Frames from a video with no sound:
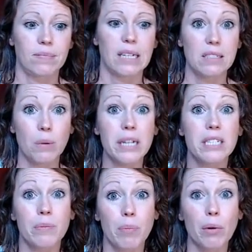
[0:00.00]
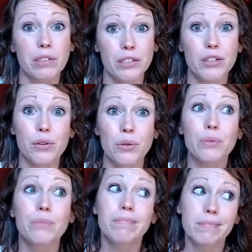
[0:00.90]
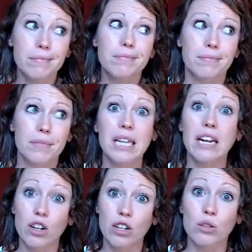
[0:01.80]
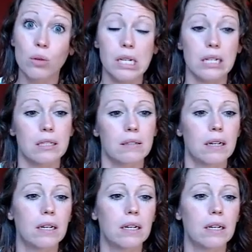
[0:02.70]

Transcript: That's why it's important to cite good sources.